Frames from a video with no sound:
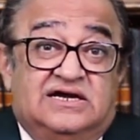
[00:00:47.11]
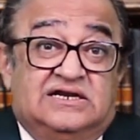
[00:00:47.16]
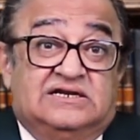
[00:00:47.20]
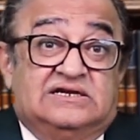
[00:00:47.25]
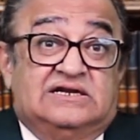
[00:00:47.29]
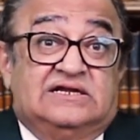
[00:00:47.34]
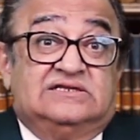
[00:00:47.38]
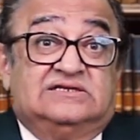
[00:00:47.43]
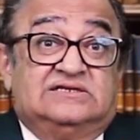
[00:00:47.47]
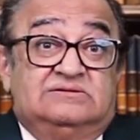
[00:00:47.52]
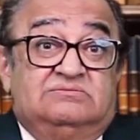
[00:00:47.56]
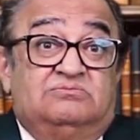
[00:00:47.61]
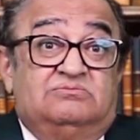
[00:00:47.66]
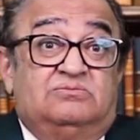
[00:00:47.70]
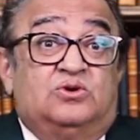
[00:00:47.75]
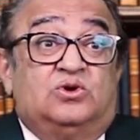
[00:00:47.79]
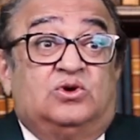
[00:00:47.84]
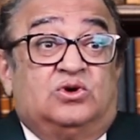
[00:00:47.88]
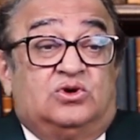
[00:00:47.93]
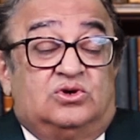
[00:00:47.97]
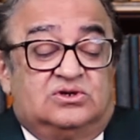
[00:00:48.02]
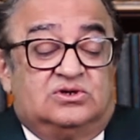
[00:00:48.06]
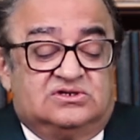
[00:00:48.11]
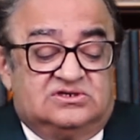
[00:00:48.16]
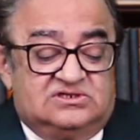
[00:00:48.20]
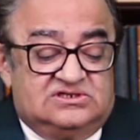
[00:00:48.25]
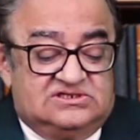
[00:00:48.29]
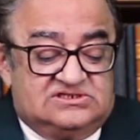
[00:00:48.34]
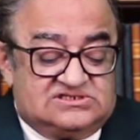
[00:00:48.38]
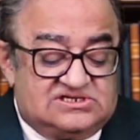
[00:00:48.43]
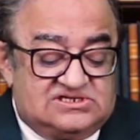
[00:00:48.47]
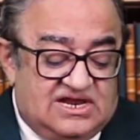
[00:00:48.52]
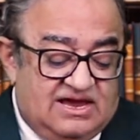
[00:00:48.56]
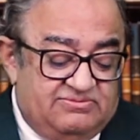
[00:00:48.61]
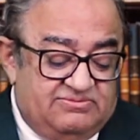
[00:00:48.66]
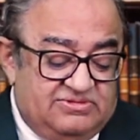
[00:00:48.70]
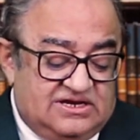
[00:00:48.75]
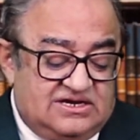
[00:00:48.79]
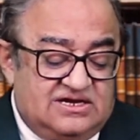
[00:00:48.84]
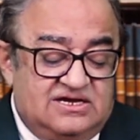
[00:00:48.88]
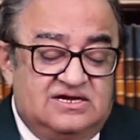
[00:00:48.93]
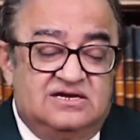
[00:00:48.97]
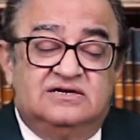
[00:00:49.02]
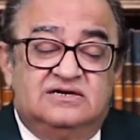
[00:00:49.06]
another more
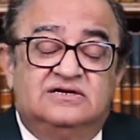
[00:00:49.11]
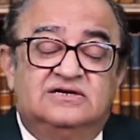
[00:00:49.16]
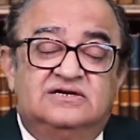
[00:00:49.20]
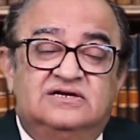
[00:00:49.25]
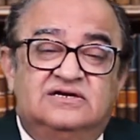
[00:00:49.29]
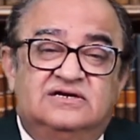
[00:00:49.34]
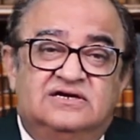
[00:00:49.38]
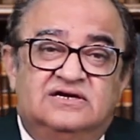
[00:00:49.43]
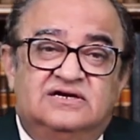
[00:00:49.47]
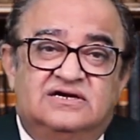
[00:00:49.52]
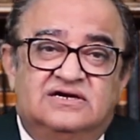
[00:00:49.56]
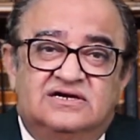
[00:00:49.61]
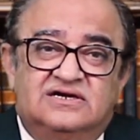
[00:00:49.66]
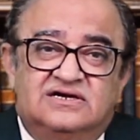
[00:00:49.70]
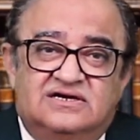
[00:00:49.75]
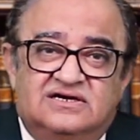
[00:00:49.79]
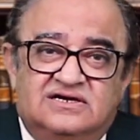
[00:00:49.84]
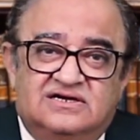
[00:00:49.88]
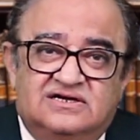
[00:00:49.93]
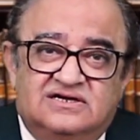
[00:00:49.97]
Islamic uh,